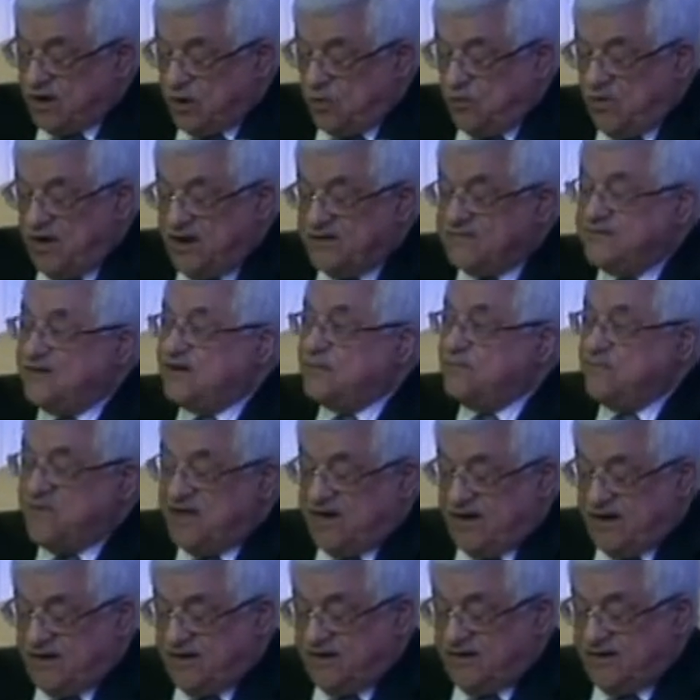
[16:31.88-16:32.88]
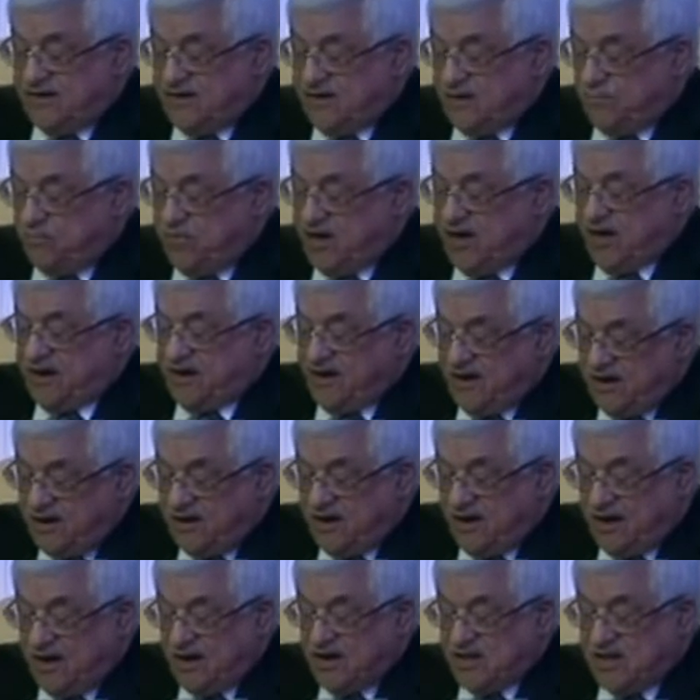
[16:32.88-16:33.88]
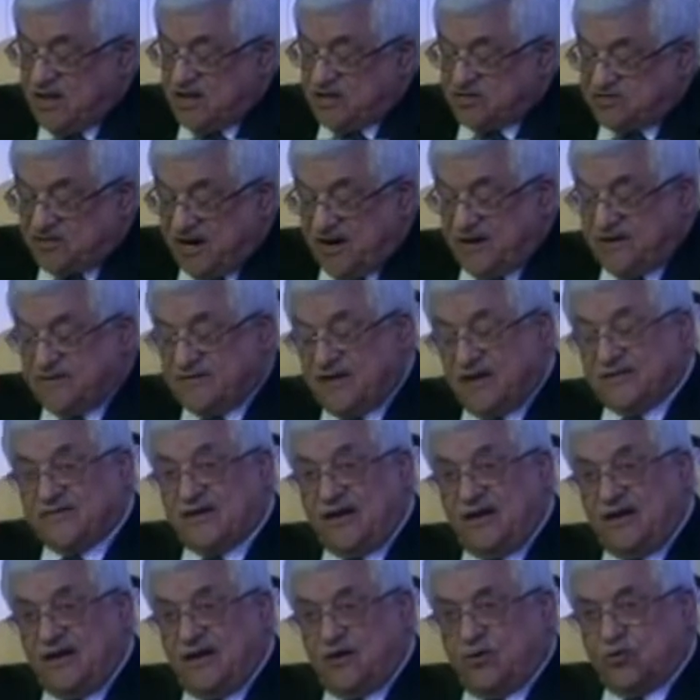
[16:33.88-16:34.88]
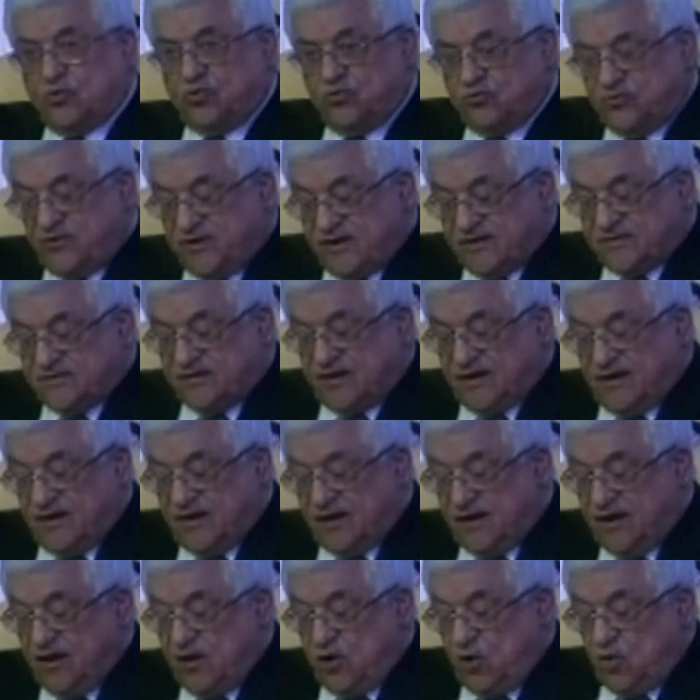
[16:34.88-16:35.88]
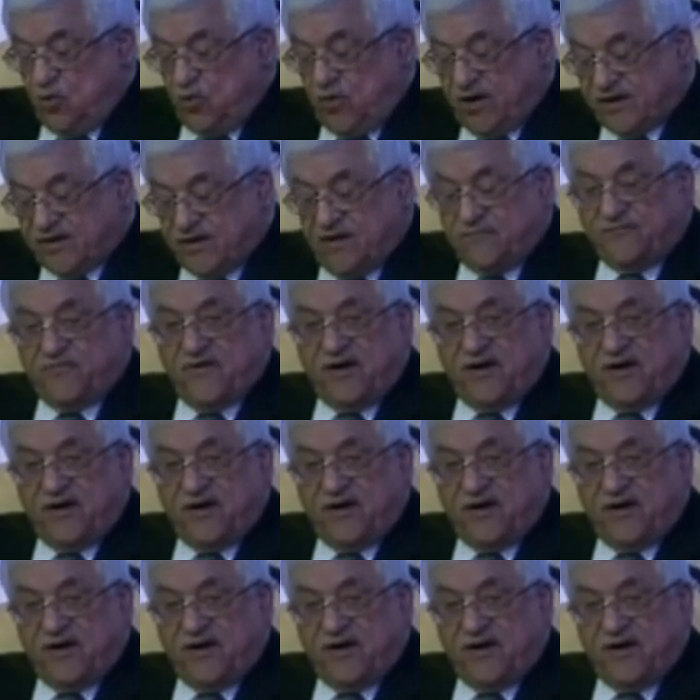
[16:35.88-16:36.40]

There are approved Palestinian mechanisms and professional staff